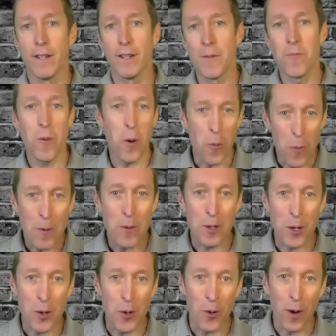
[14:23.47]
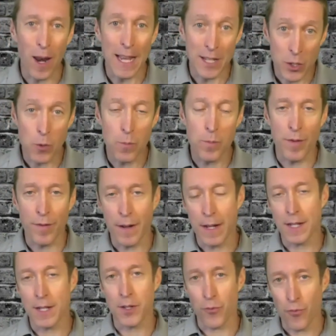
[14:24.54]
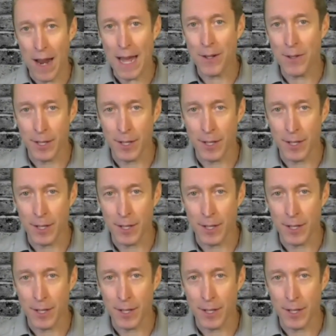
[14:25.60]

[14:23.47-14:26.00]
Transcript: what we would call a super fast router.